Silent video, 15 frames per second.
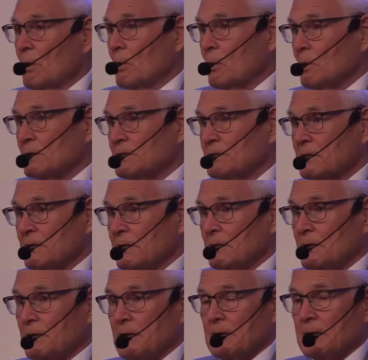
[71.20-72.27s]
was
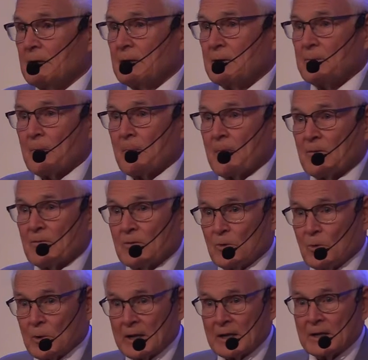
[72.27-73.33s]
in
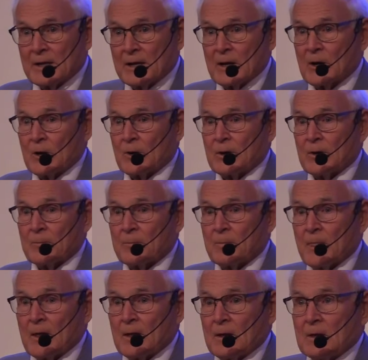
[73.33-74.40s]
New England area
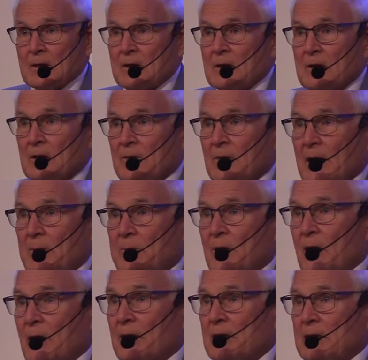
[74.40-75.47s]
on that
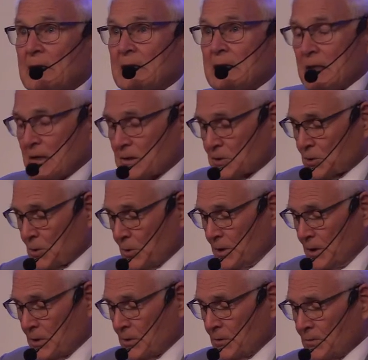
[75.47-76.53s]
part. And so
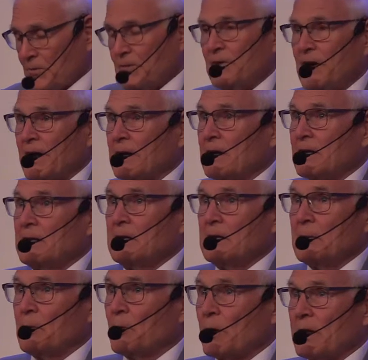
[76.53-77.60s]
here finally
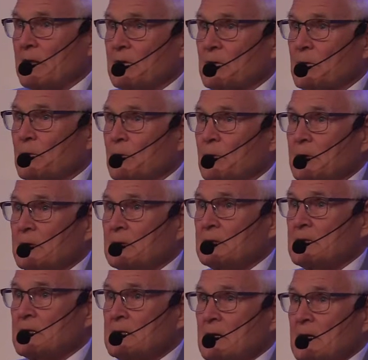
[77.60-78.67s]
a breakthrough in
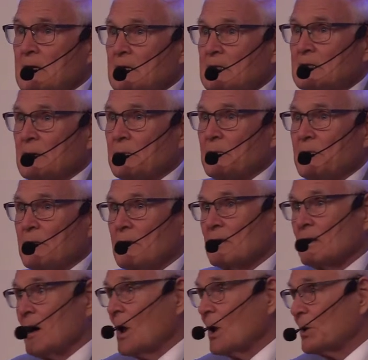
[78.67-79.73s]
some
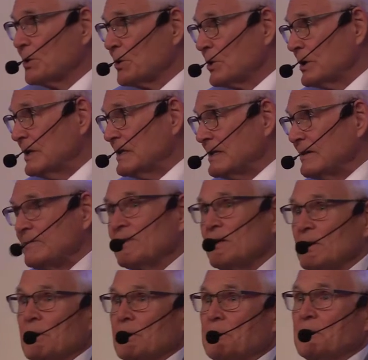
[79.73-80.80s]
alternative
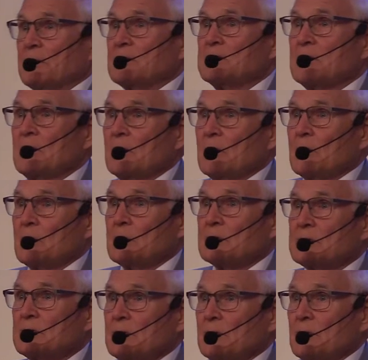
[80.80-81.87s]
therapies
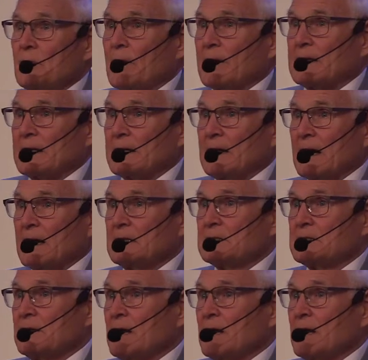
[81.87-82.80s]
was recognized,